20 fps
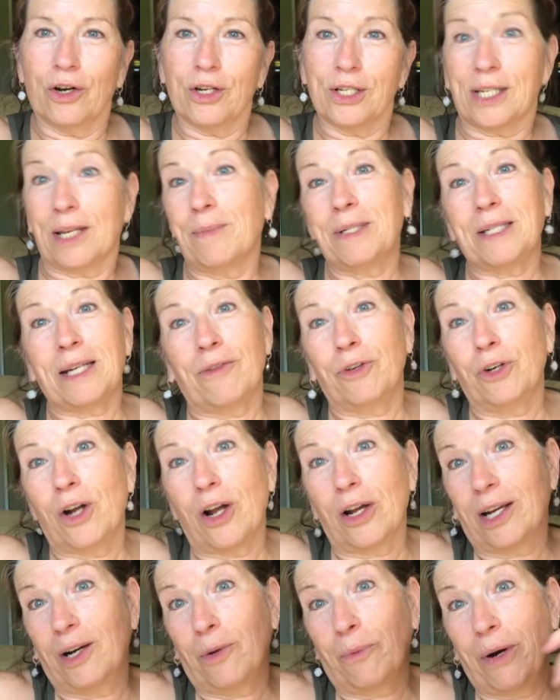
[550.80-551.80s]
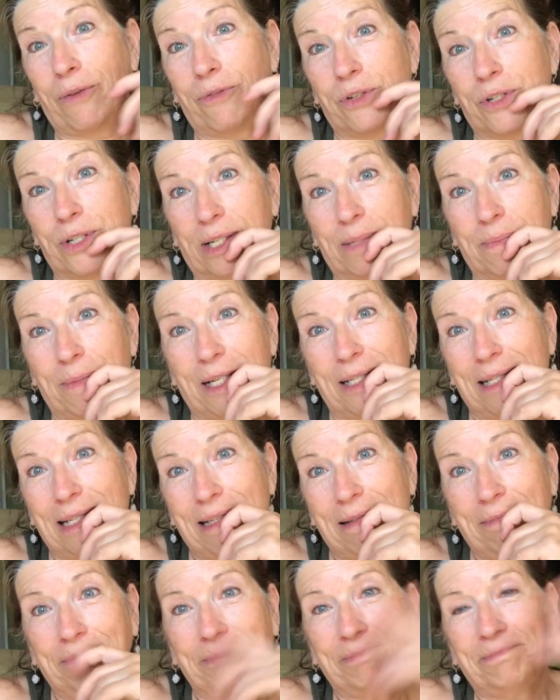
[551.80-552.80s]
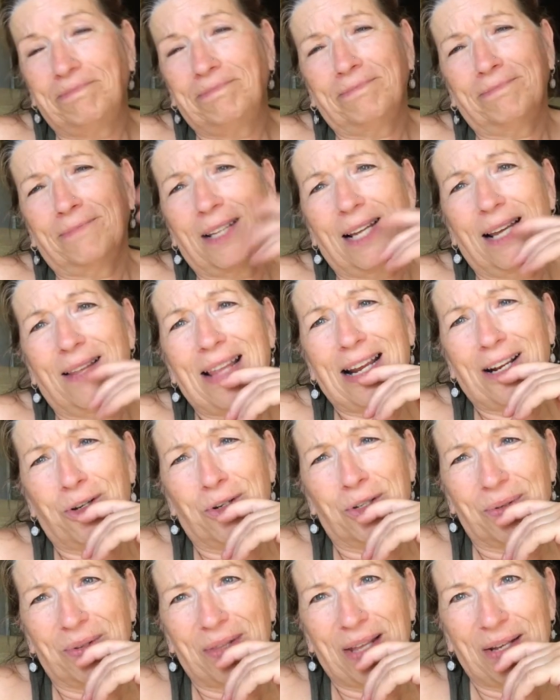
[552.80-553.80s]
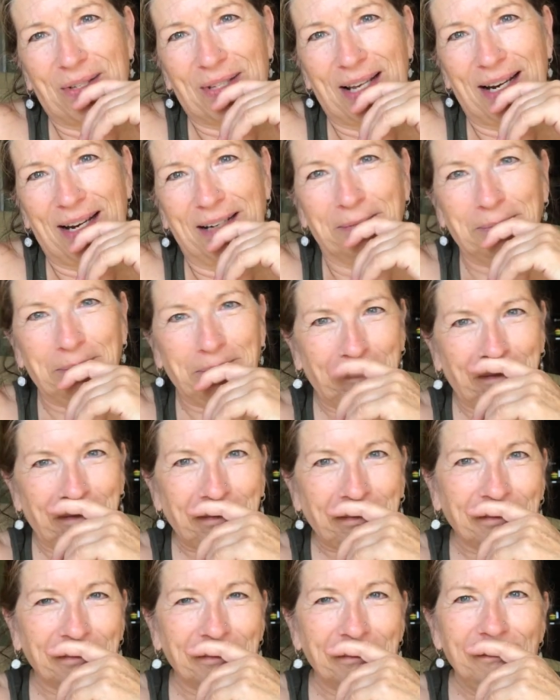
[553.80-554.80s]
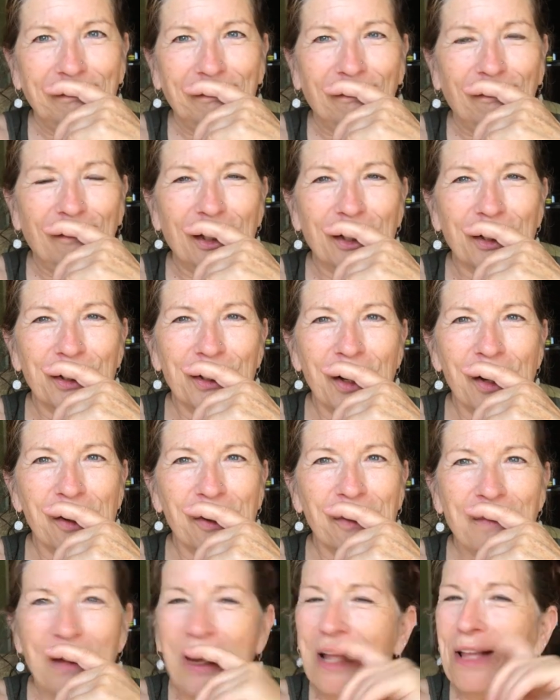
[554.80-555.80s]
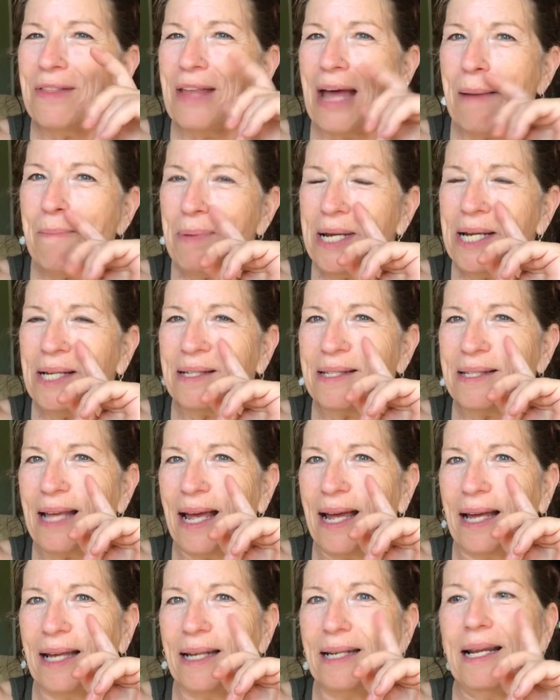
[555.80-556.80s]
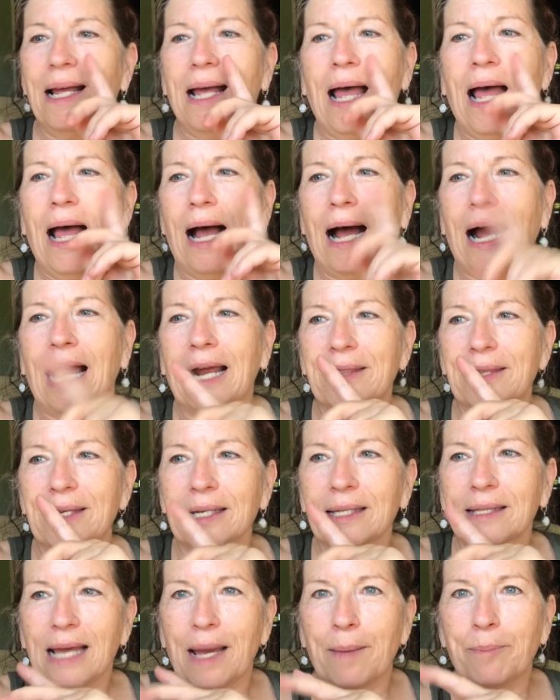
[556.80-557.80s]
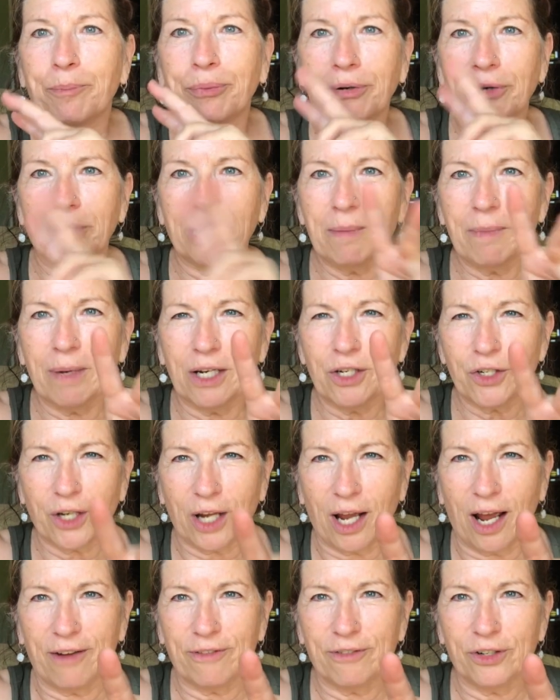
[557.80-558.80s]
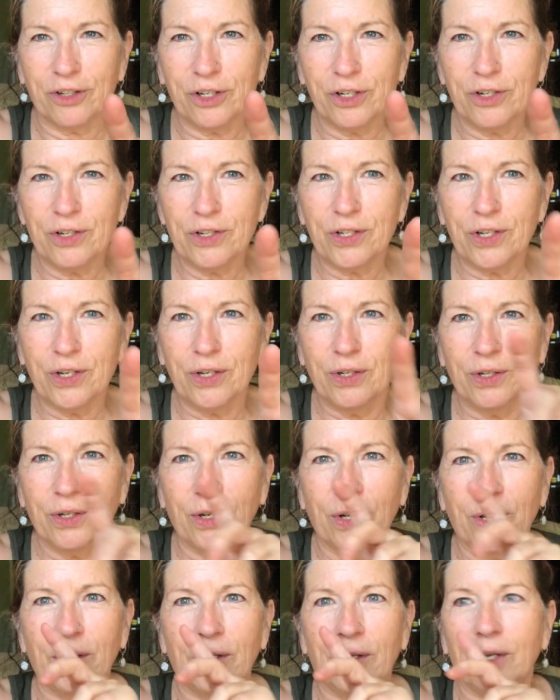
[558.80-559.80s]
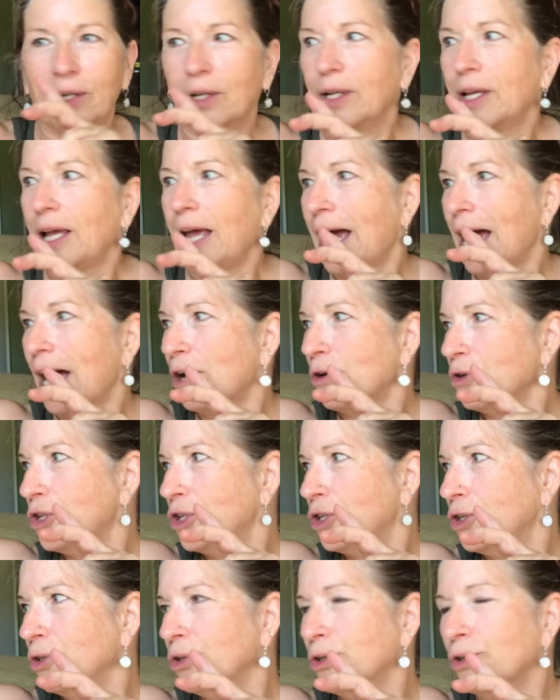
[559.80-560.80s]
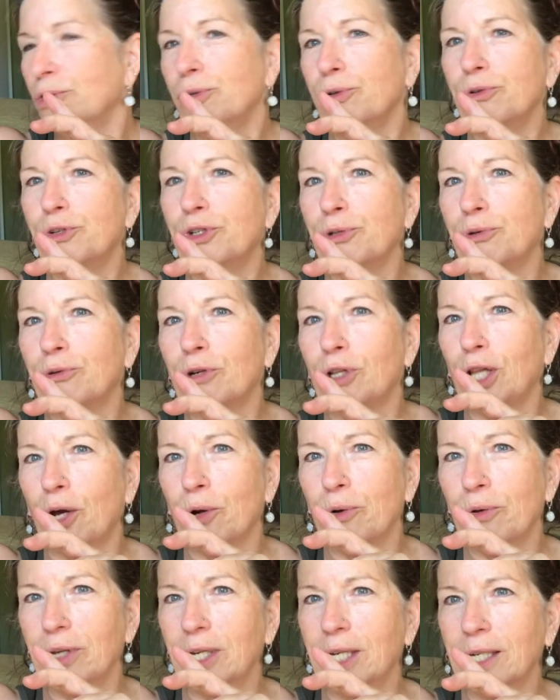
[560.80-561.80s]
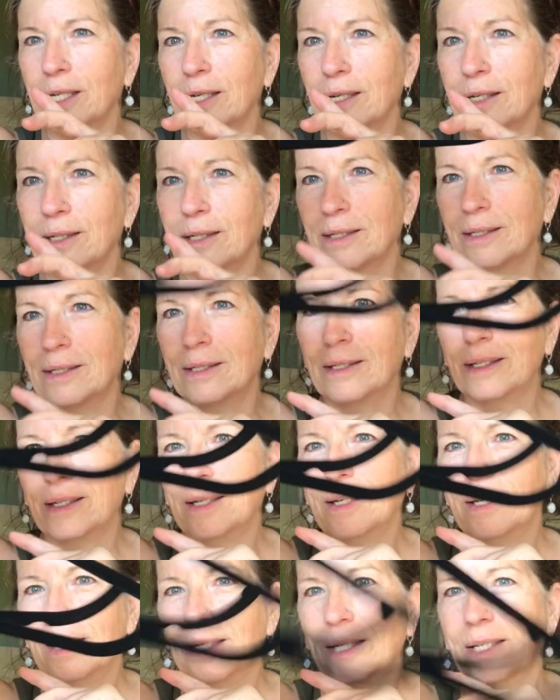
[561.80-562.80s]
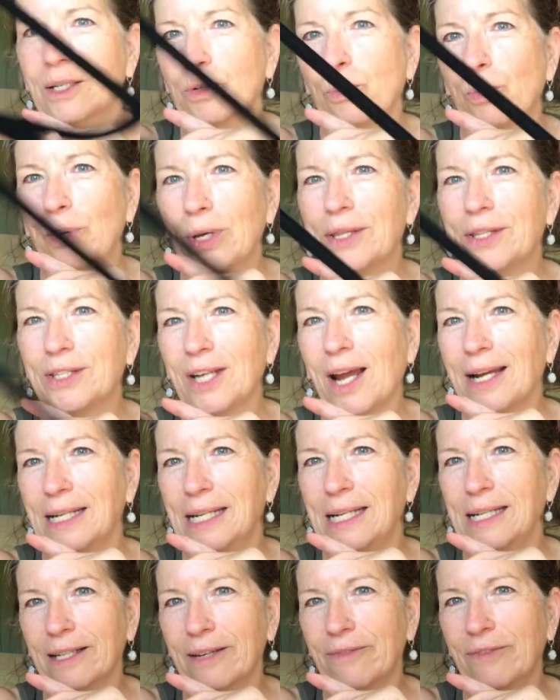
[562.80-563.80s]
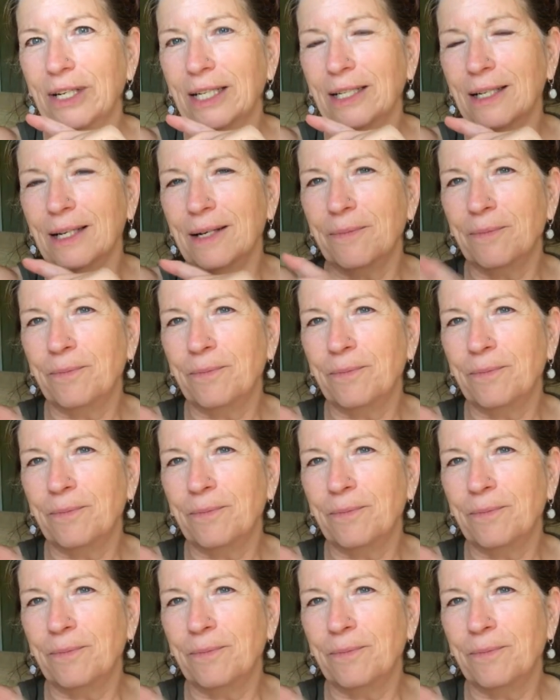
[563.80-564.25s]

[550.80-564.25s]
some stuff you're not gonna wear for 6 months. And that goes without saying. So that being said, I think that pretty much covers how to do clothing with tiny living.